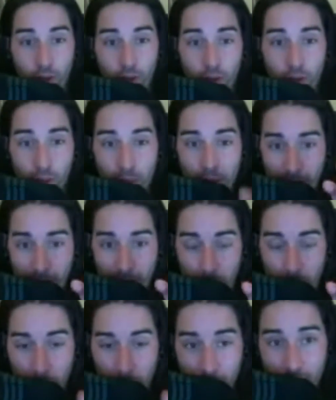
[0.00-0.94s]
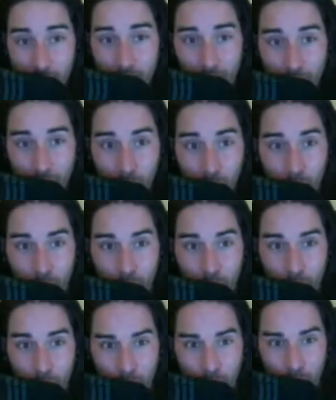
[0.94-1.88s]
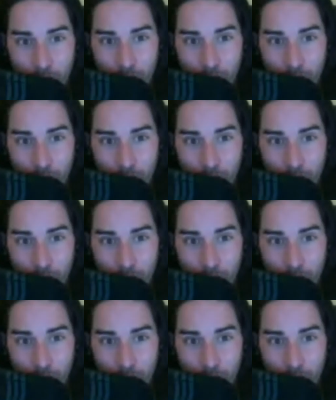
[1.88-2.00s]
make me do all the work.